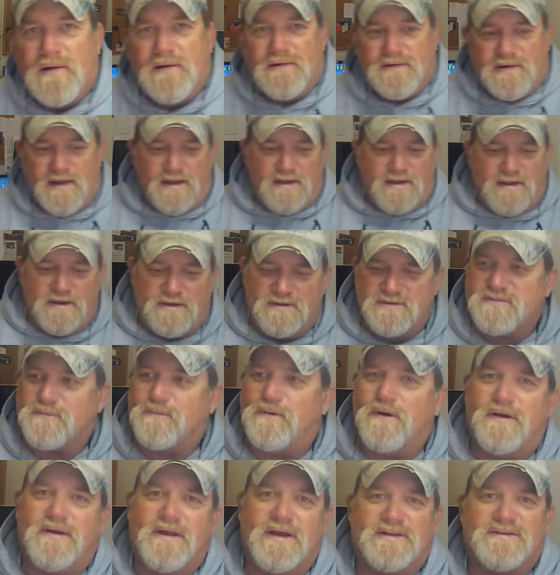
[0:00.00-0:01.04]
Now here's
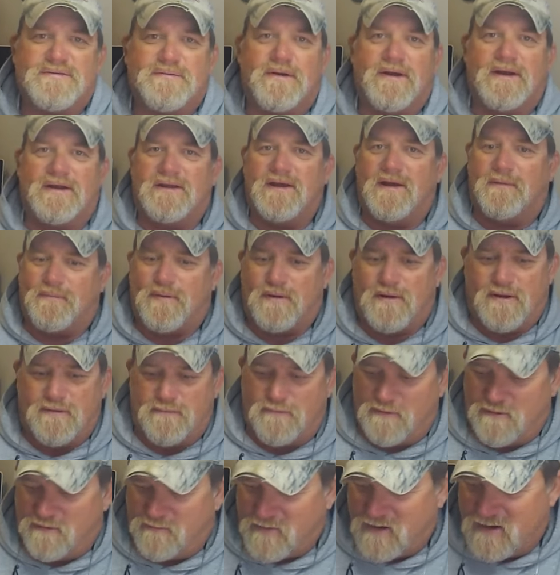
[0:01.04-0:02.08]
one that's rigged up on
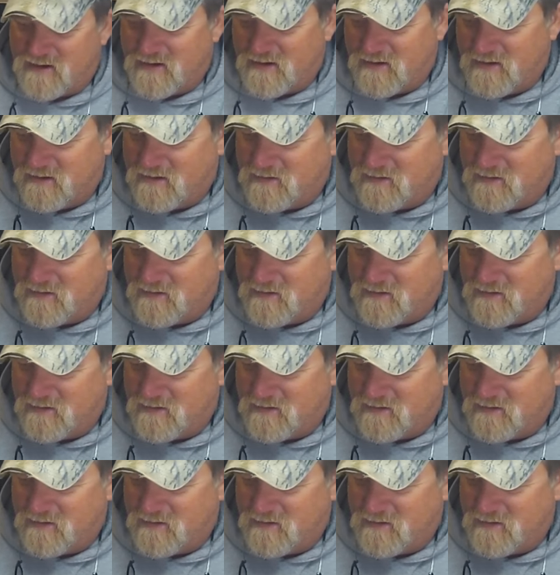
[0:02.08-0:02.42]
one of my